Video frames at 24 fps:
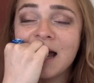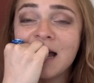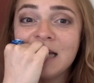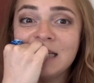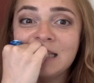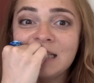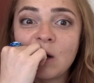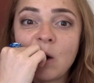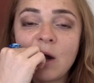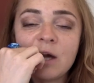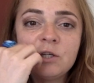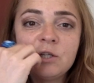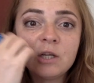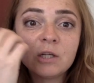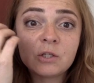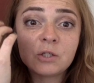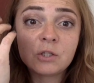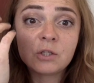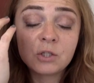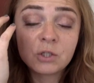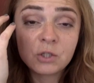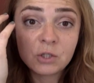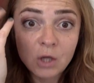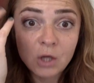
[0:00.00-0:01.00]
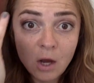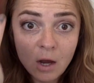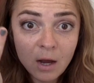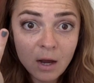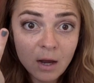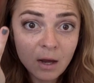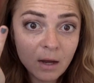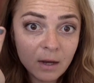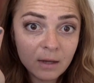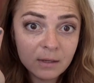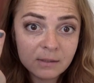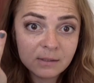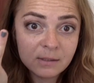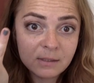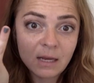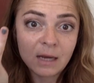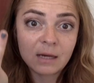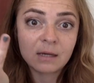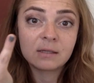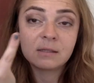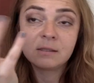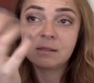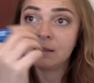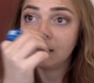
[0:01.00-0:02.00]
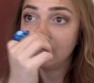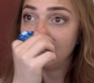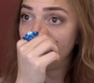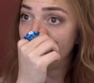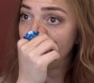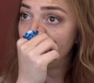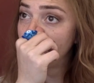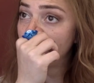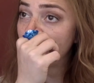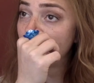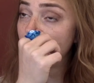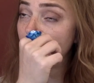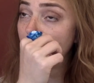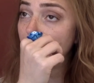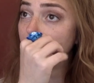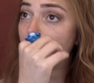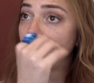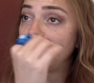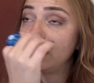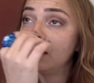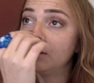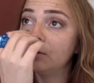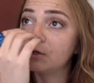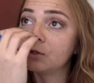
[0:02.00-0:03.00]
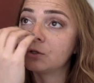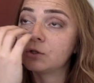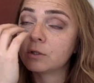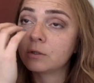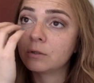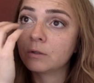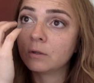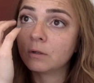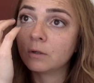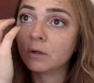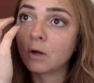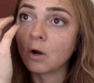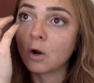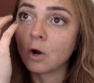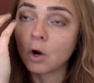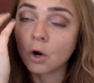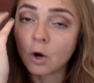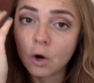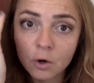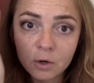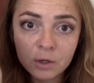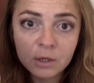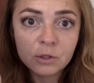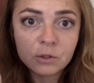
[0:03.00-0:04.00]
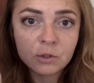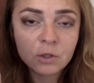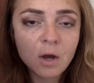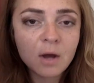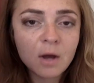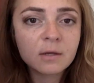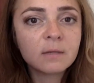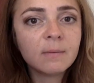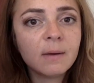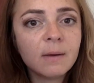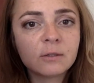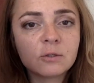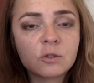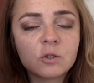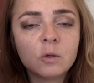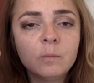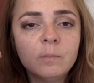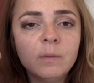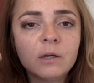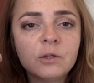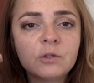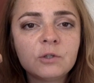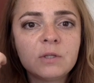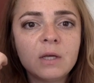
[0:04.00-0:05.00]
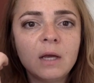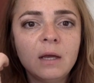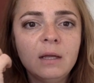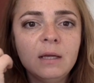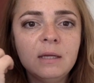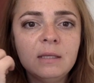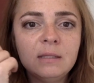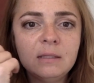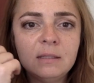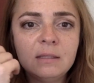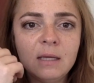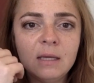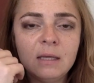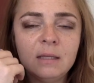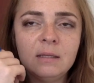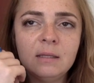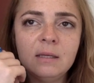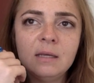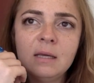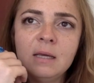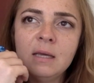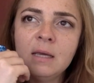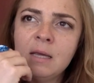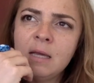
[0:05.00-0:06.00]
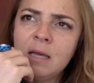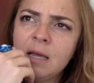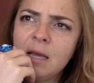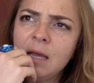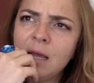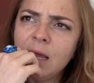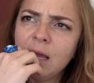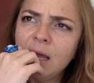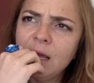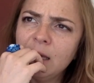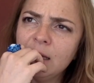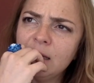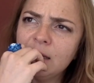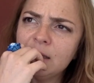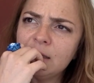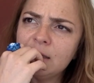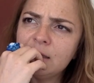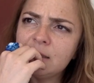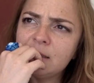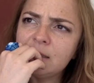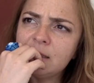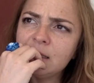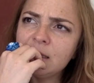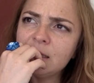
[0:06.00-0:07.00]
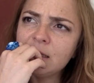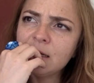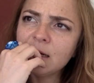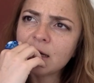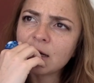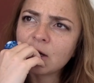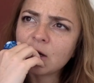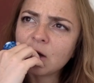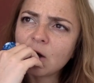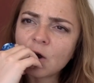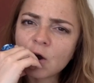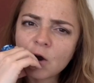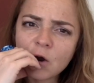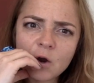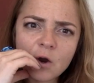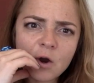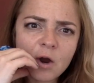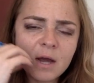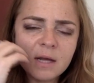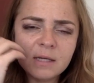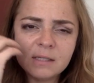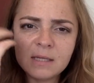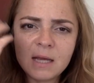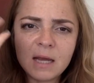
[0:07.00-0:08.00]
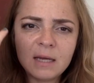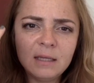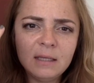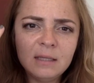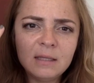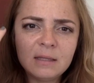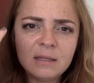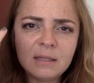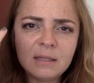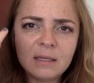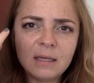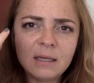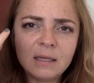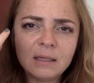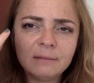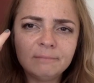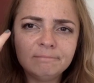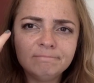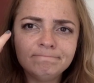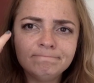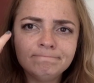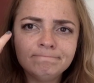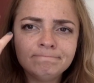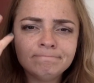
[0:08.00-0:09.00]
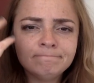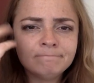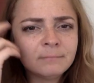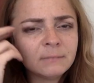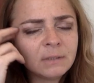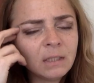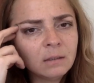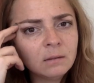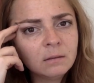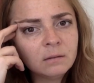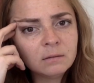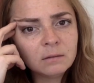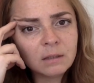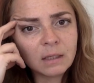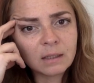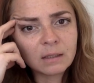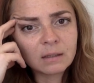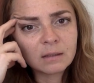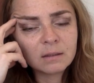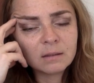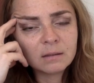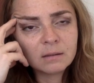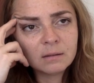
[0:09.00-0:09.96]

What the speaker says: So I just saw sex a lot, and I just heard it talked about so much that it didn't occur as anything like